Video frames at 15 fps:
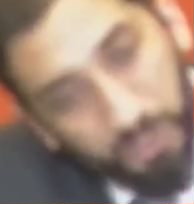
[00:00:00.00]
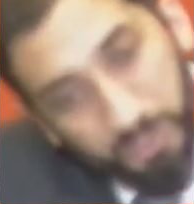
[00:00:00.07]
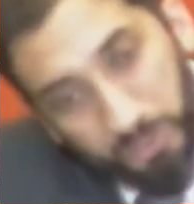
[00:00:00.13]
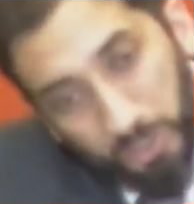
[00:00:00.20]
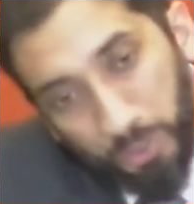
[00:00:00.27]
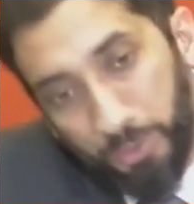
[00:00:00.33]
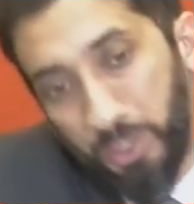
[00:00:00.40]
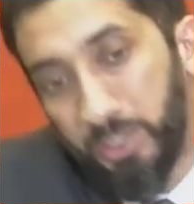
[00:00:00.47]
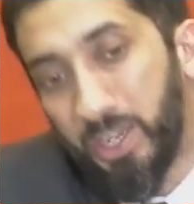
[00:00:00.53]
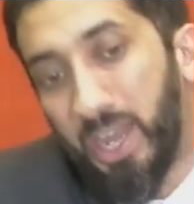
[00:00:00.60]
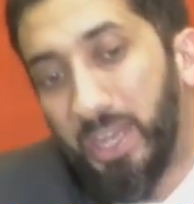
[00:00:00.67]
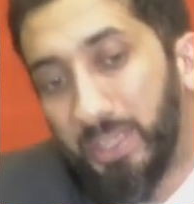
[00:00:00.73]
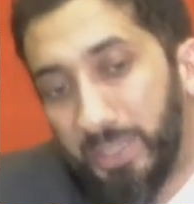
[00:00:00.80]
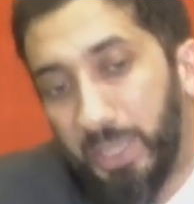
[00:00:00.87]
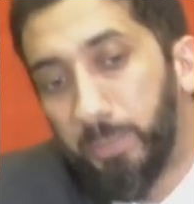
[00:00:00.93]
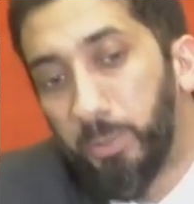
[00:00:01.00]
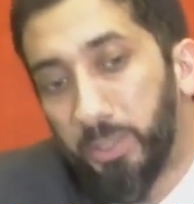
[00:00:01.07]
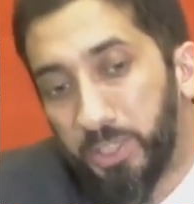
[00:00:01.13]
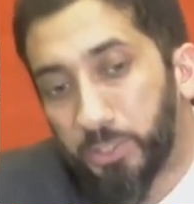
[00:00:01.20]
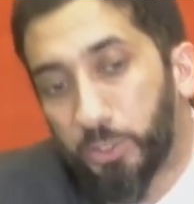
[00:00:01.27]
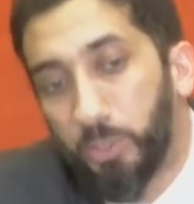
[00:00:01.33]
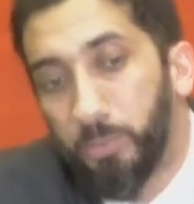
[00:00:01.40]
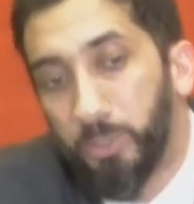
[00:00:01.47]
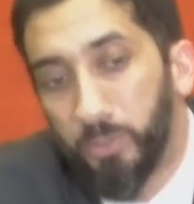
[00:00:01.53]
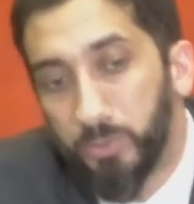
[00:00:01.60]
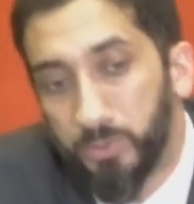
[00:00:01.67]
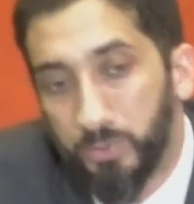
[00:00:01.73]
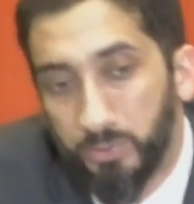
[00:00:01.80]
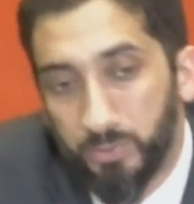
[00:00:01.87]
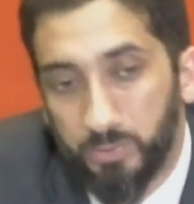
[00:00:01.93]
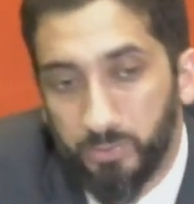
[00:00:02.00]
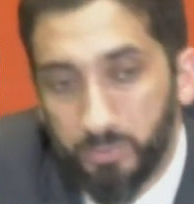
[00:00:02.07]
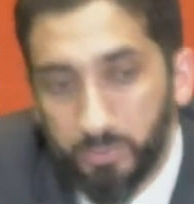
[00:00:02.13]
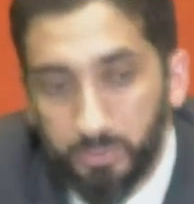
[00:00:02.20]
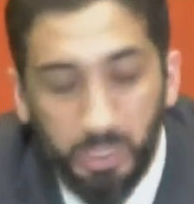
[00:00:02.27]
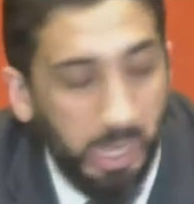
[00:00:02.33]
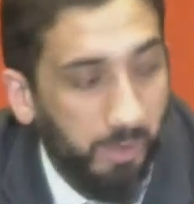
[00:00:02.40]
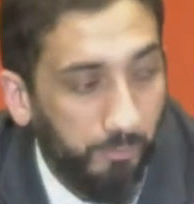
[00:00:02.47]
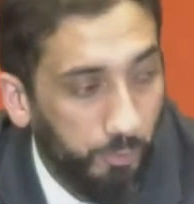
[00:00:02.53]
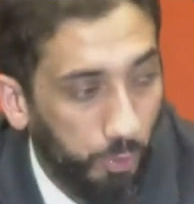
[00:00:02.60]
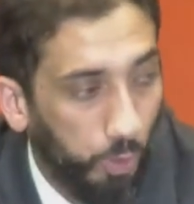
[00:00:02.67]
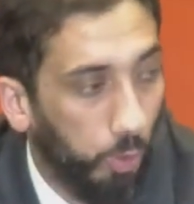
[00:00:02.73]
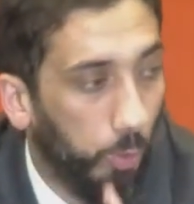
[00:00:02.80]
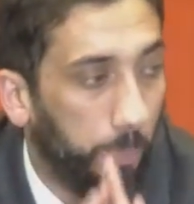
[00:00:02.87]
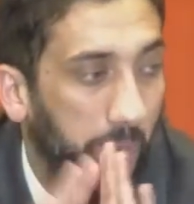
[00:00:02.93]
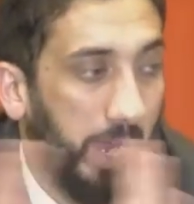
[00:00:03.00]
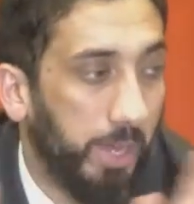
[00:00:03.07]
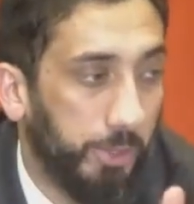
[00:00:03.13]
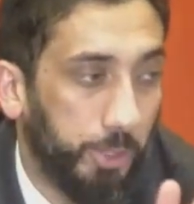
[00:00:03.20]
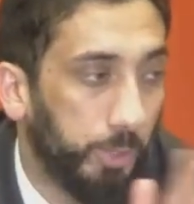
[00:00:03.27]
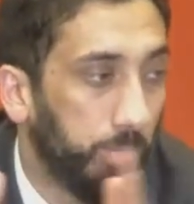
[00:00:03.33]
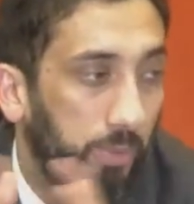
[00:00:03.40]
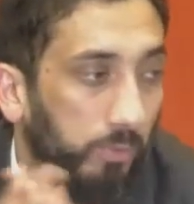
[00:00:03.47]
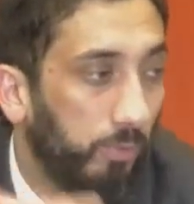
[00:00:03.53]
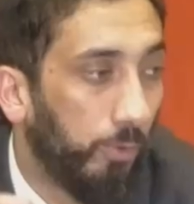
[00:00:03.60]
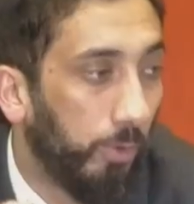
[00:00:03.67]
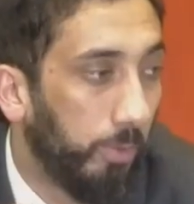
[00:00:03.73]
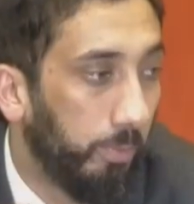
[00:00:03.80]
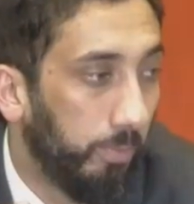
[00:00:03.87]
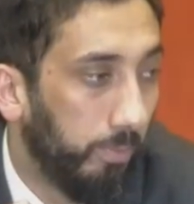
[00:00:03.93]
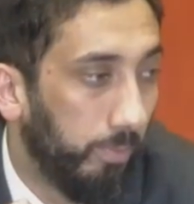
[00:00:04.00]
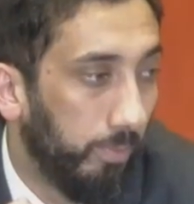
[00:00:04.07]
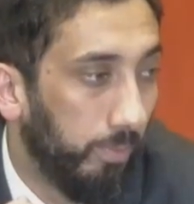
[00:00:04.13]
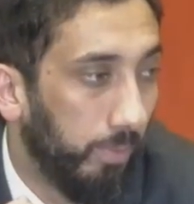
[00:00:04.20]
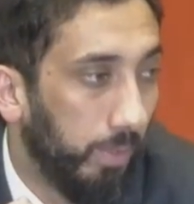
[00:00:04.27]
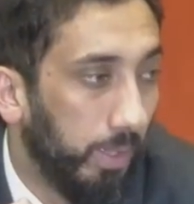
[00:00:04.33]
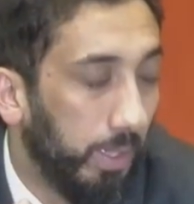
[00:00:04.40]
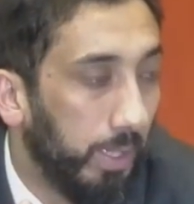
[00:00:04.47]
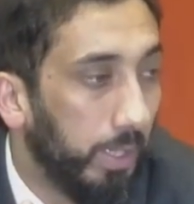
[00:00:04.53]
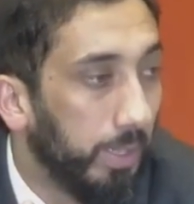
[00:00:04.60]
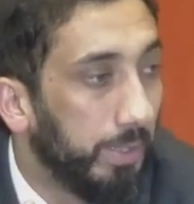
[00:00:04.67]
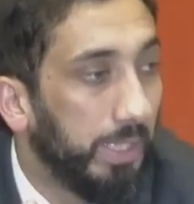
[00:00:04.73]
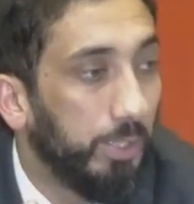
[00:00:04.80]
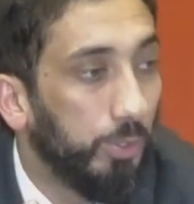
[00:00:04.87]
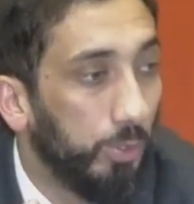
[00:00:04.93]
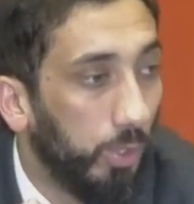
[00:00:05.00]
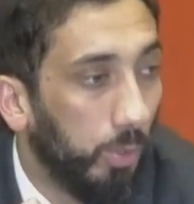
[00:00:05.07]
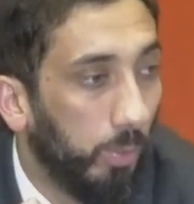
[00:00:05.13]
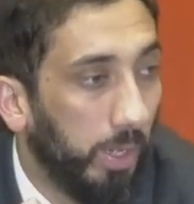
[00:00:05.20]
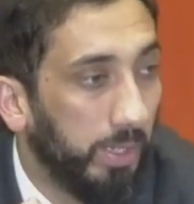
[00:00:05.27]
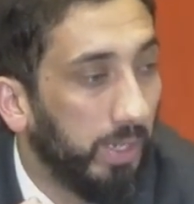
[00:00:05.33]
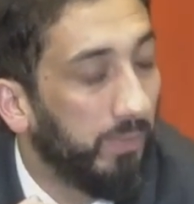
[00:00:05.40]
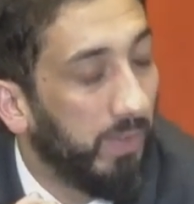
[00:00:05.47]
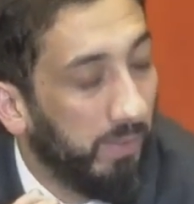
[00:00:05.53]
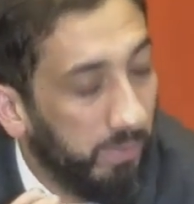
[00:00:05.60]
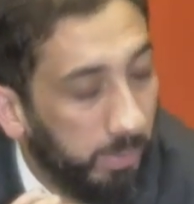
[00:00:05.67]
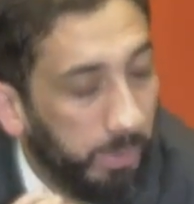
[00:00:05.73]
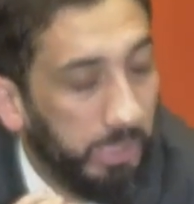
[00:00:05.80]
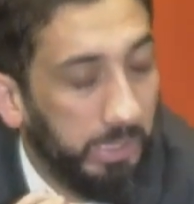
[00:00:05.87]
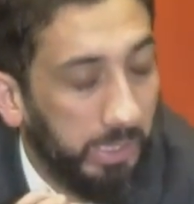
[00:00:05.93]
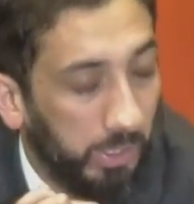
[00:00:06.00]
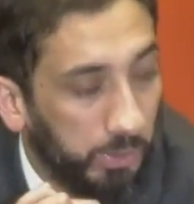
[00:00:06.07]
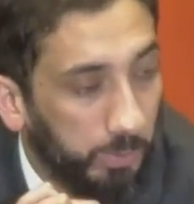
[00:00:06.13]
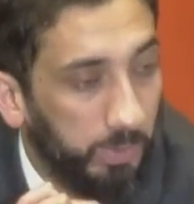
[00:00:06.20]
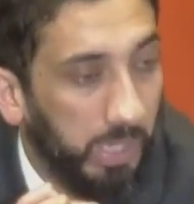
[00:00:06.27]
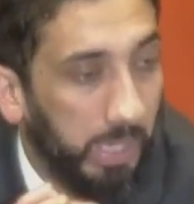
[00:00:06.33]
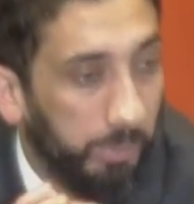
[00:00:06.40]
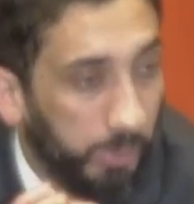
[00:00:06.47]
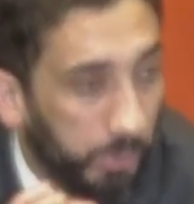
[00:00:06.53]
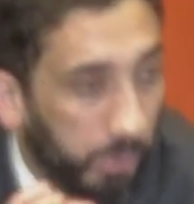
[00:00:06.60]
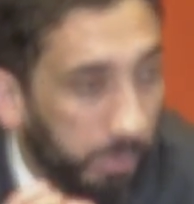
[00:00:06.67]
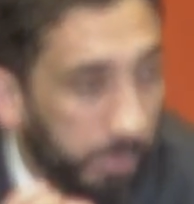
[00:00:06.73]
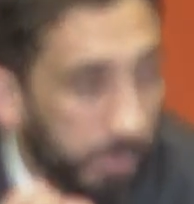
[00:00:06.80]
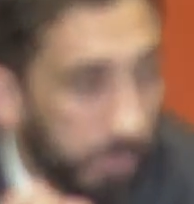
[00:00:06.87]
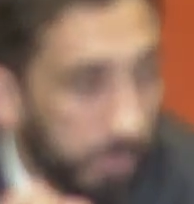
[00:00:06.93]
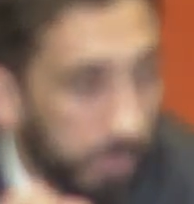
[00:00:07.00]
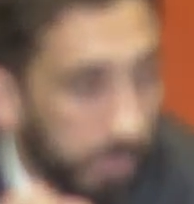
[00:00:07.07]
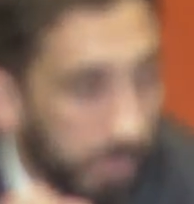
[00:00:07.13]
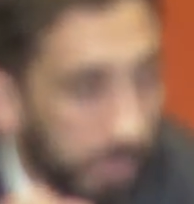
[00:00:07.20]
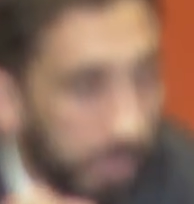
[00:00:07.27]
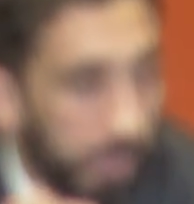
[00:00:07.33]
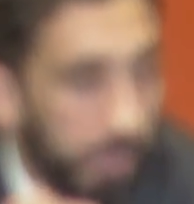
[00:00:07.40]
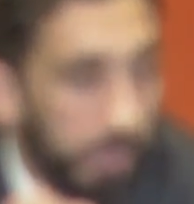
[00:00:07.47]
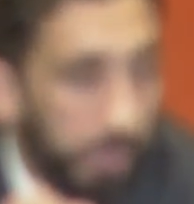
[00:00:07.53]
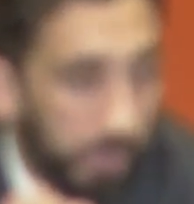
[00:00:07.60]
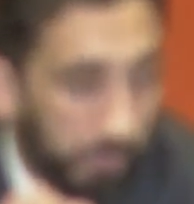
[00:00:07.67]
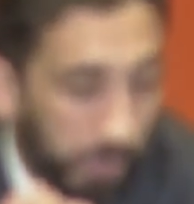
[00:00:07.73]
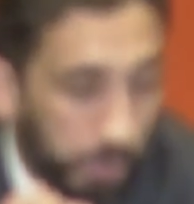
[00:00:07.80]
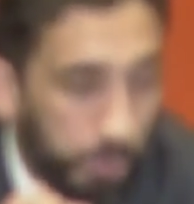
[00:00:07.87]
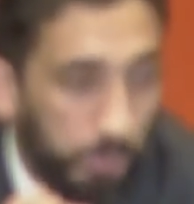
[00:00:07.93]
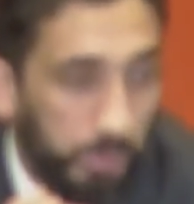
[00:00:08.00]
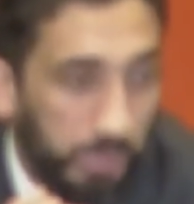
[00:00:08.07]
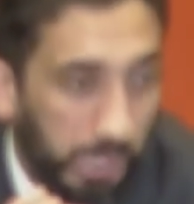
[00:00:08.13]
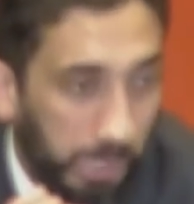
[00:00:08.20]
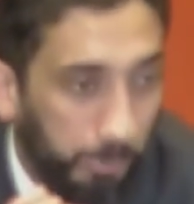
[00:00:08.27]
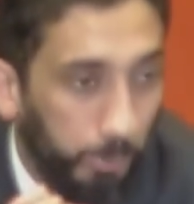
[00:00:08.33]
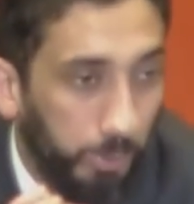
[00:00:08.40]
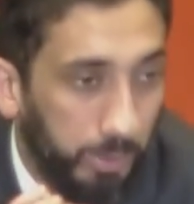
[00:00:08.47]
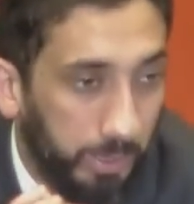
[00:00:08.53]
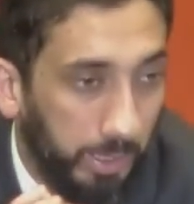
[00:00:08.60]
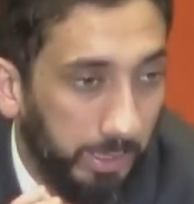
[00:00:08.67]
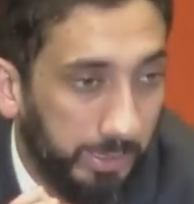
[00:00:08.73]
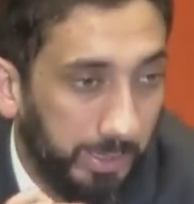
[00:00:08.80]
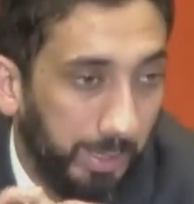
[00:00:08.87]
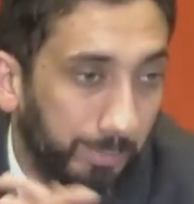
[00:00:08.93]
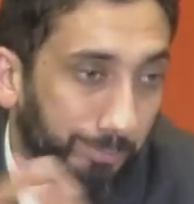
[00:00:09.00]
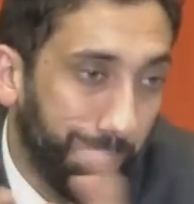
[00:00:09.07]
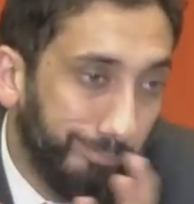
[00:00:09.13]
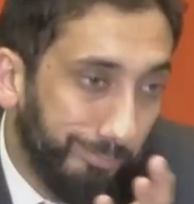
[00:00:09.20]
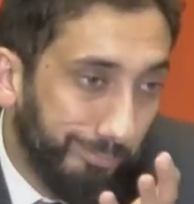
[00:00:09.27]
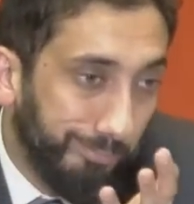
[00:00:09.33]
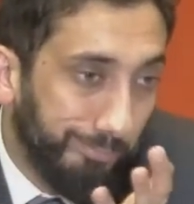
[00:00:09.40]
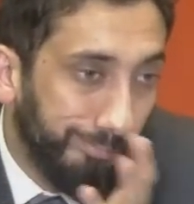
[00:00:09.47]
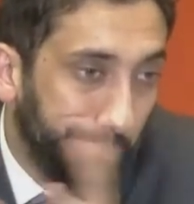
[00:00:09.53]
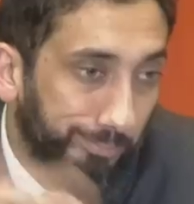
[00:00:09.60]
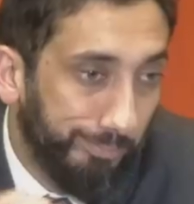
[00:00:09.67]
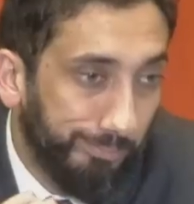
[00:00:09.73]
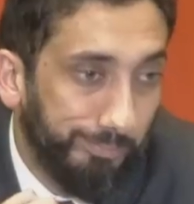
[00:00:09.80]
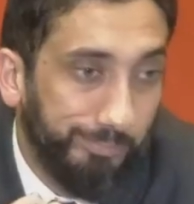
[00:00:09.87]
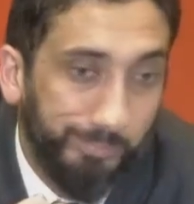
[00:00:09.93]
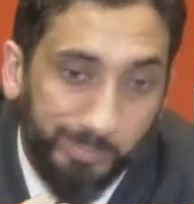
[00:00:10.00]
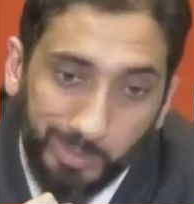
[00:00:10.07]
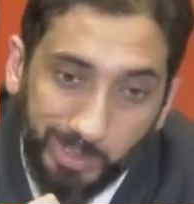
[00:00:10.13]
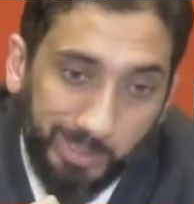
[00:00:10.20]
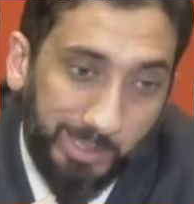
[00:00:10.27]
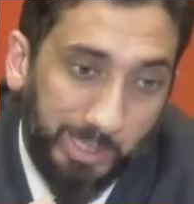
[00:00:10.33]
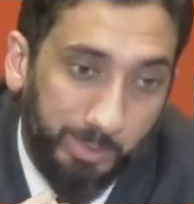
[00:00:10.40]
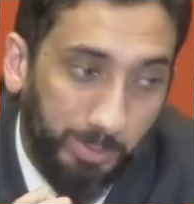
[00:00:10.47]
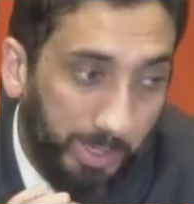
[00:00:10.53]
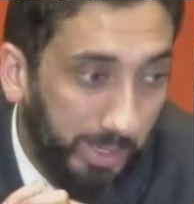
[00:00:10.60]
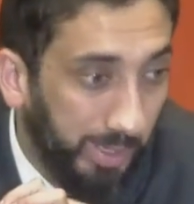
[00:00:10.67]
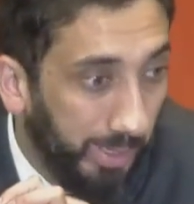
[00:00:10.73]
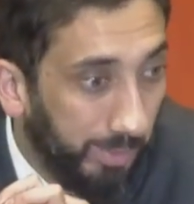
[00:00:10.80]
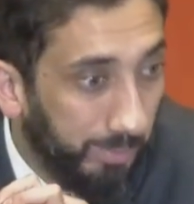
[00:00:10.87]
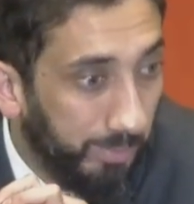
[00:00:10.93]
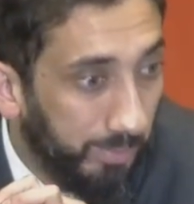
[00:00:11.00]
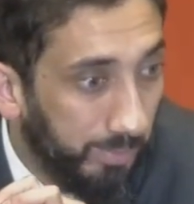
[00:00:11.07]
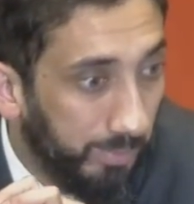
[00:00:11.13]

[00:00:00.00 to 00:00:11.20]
until they die labeled as criminals, they have no path to reform, then you know what? If everybody tells me I'm a criminal, eventually I'm going to accept, yes, that's what I am.